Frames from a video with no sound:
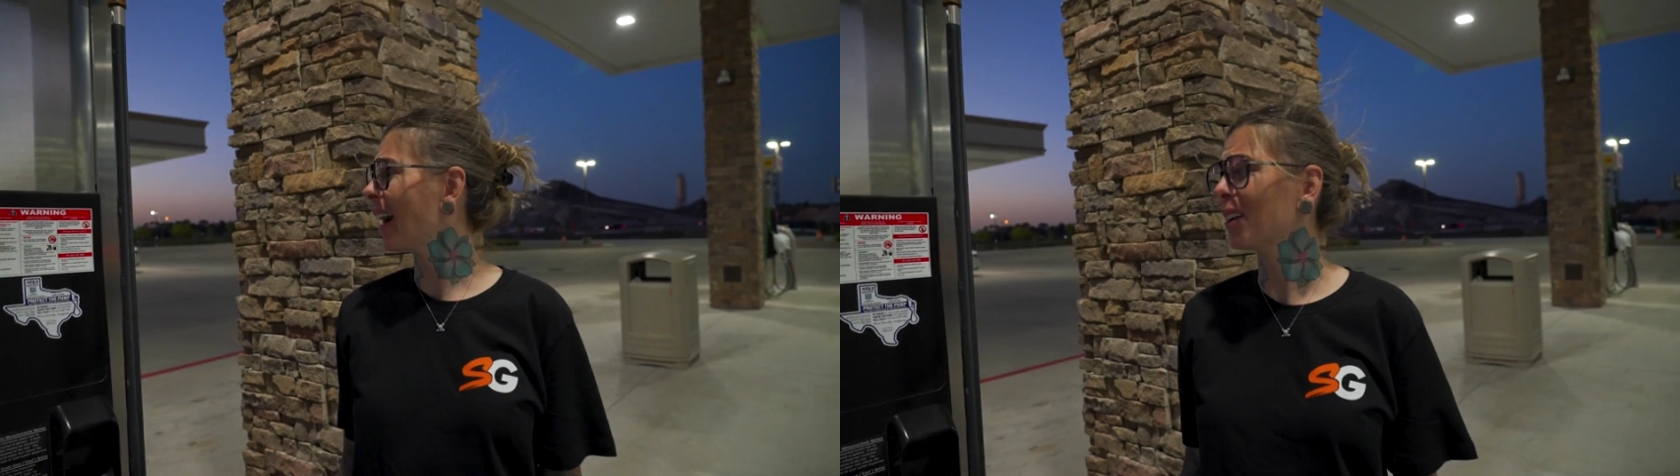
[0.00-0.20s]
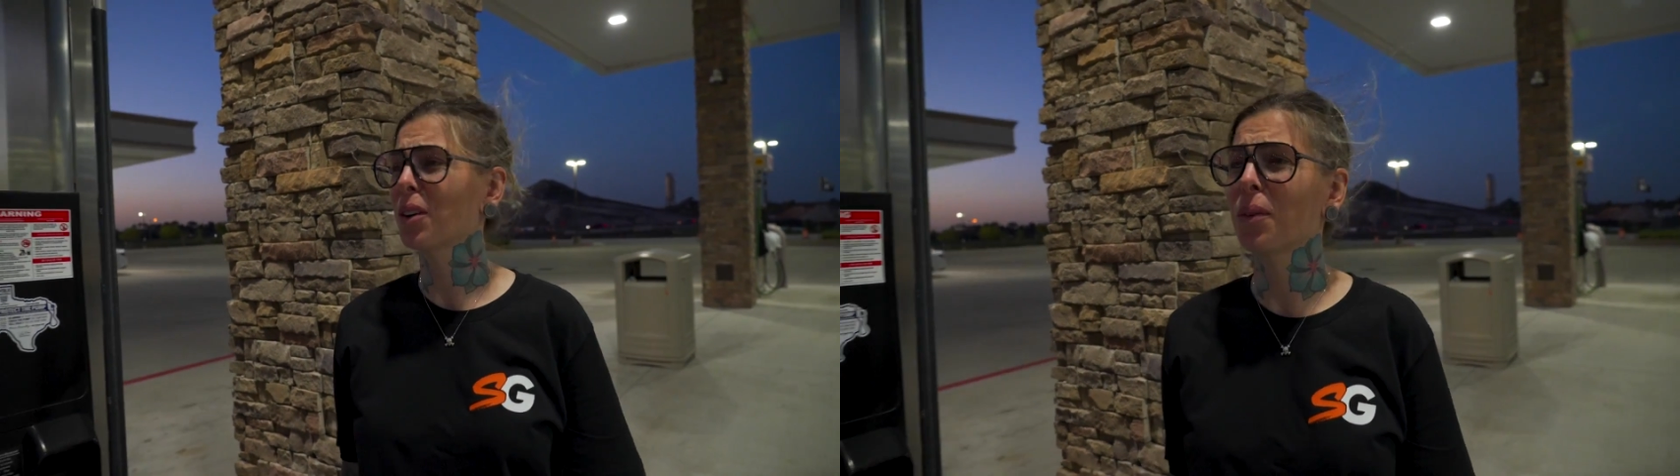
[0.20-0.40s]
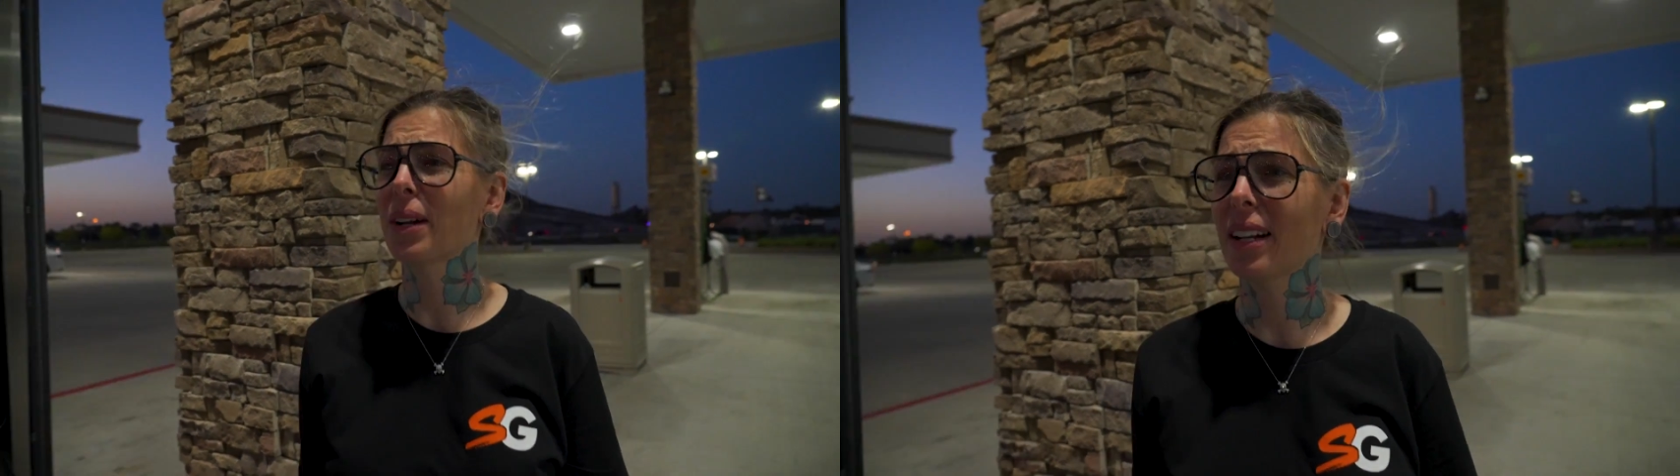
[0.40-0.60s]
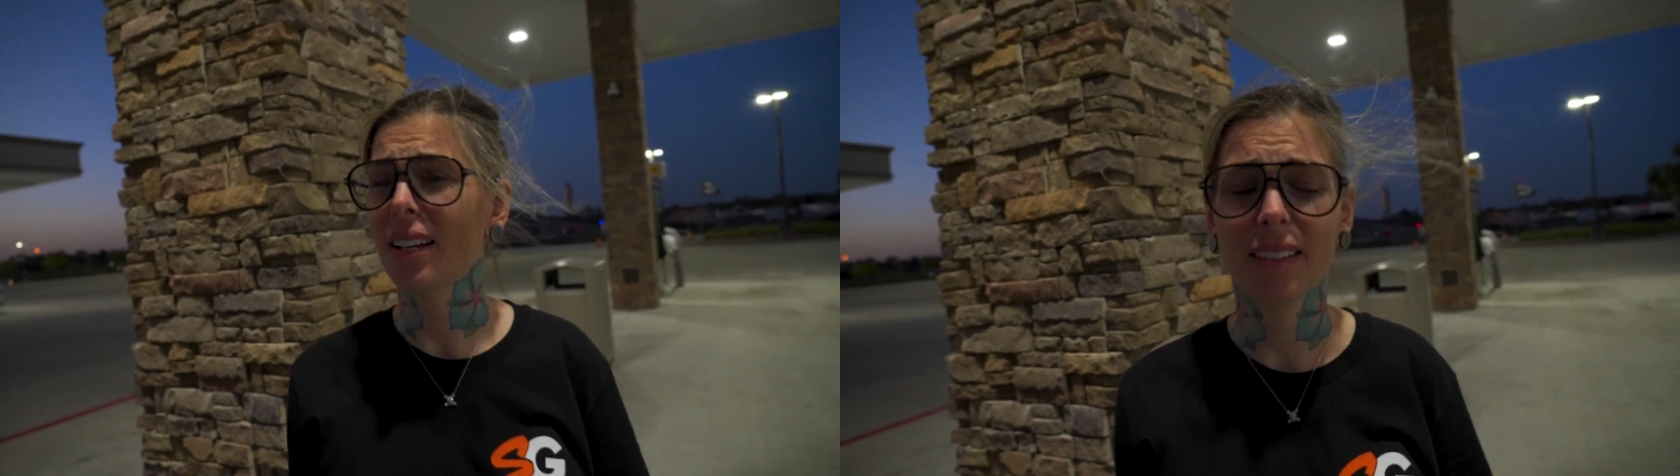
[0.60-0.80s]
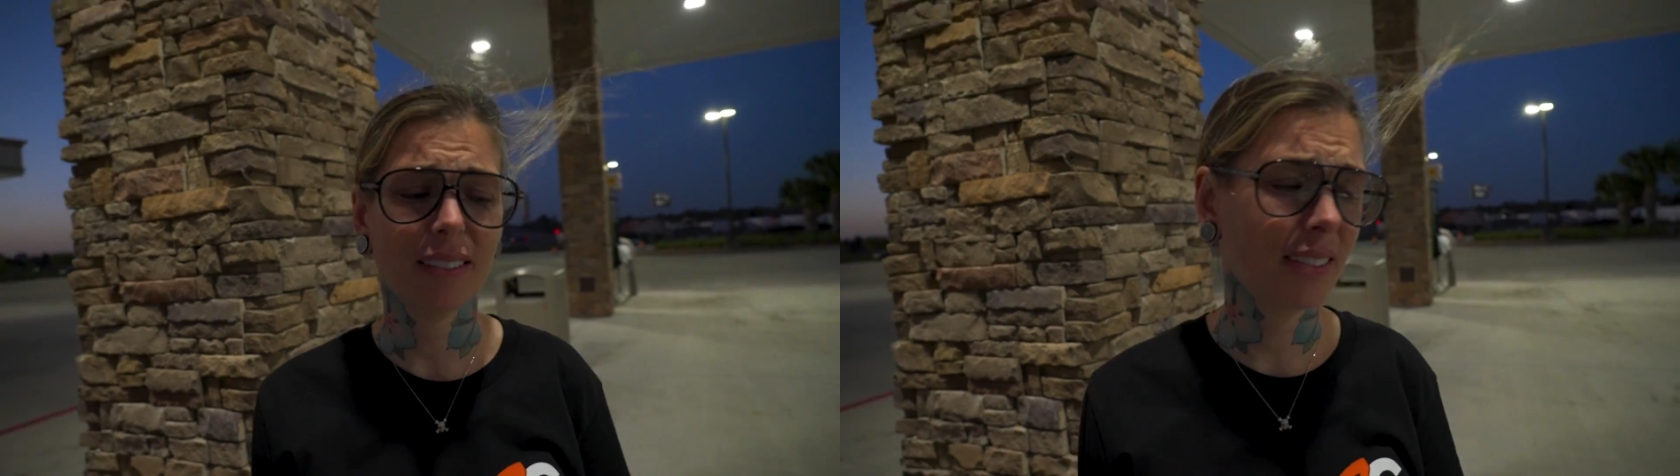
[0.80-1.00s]
I don't know what it
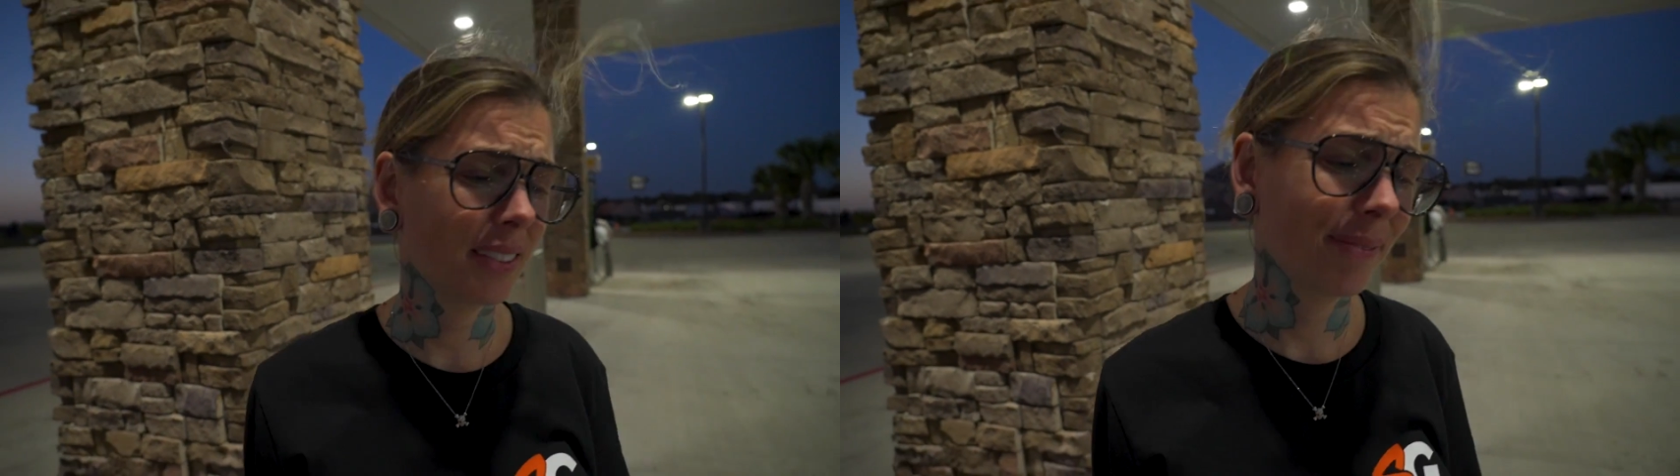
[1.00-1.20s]
is,